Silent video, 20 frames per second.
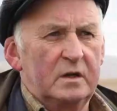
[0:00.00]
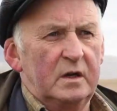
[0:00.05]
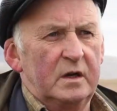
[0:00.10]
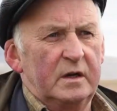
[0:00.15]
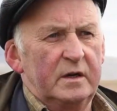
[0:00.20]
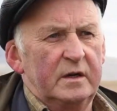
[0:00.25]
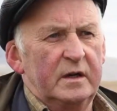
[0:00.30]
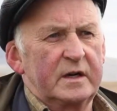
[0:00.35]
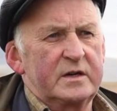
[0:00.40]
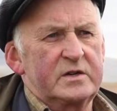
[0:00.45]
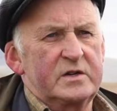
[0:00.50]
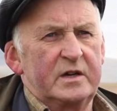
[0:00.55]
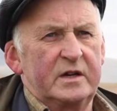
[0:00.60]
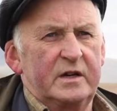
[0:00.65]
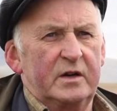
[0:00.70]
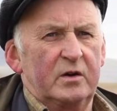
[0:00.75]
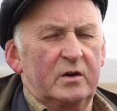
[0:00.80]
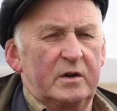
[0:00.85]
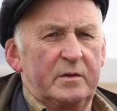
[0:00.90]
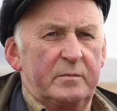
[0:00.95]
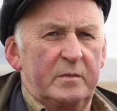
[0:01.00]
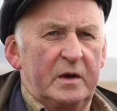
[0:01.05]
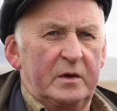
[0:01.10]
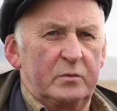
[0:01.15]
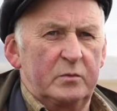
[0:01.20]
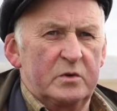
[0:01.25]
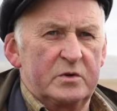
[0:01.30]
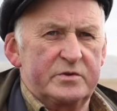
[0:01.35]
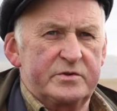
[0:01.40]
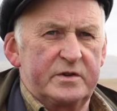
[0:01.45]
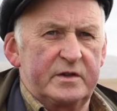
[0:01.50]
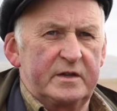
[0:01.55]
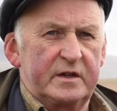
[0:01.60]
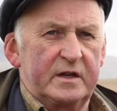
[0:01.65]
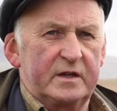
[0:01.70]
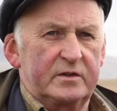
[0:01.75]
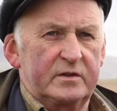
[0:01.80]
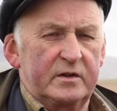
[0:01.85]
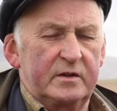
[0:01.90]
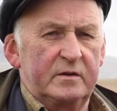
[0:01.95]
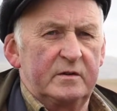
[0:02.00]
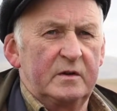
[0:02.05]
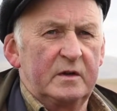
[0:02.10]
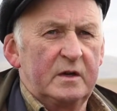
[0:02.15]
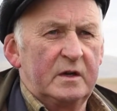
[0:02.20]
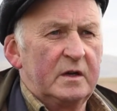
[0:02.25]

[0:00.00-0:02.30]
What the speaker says: and actually all it meant was that they had to